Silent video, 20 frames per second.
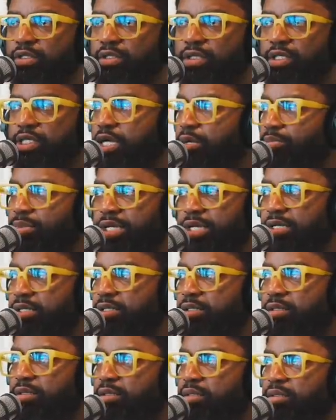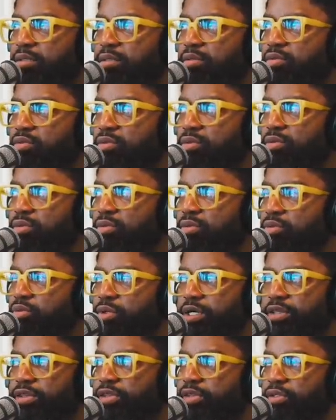come in
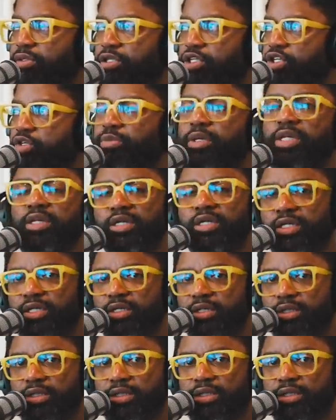with humility,